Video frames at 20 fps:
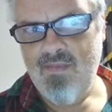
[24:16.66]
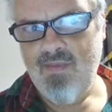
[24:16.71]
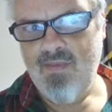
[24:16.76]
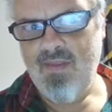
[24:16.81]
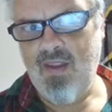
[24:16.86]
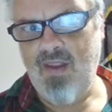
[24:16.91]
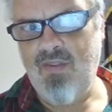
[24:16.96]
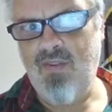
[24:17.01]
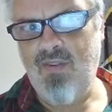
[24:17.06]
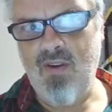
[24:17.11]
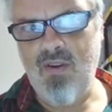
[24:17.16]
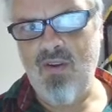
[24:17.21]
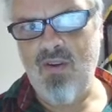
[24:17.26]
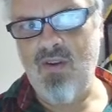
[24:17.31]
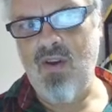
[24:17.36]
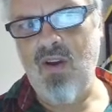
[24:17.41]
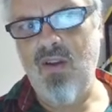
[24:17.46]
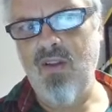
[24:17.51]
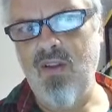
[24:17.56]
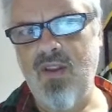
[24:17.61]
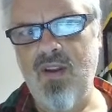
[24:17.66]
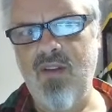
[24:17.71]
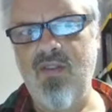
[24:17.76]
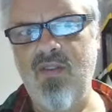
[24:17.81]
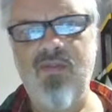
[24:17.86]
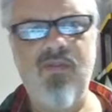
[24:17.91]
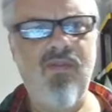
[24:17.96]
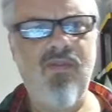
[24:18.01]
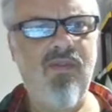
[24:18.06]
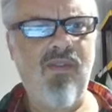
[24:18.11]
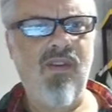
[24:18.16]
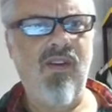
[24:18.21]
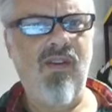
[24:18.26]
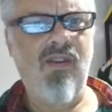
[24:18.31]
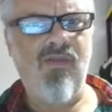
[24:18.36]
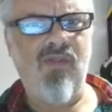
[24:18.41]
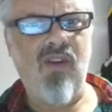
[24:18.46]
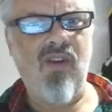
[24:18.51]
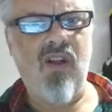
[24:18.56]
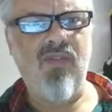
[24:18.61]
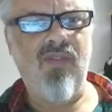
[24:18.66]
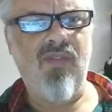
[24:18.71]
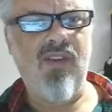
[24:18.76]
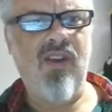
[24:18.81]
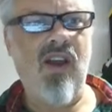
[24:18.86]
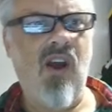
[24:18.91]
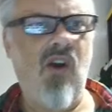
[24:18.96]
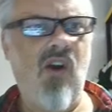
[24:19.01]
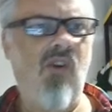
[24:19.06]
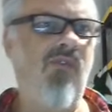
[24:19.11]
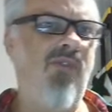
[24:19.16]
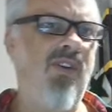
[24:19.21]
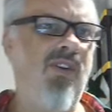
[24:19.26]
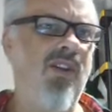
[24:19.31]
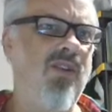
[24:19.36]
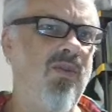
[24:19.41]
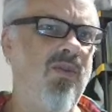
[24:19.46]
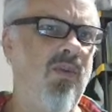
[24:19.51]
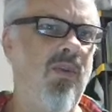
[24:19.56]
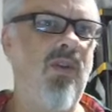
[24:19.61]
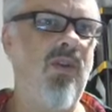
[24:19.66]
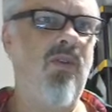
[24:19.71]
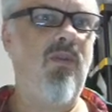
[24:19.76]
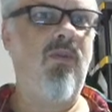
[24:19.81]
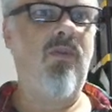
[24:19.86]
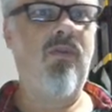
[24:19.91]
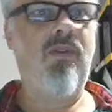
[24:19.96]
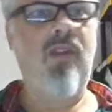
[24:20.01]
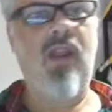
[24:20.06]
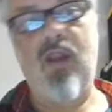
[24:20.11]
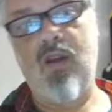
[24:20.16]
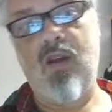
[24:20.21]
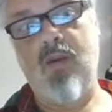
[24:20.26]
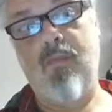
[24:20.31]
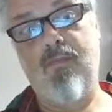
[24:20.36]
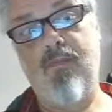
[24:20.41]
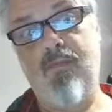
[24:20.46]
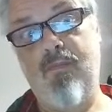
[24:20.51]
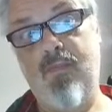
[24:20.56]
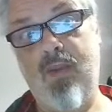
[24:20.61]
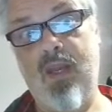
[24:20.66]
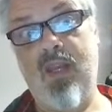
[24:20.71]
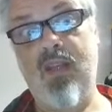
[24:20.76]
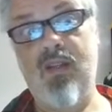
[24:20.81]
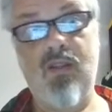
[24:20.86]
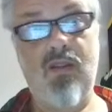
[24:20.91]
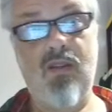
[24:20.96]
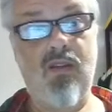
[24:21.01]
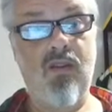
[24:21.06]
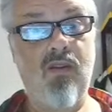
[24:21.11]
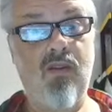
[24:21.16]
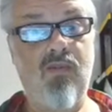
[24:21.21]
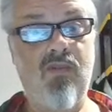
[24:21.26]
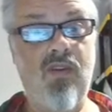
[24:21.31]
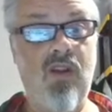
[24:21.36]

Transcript: If you can call it evolving outfits when you take a piece of an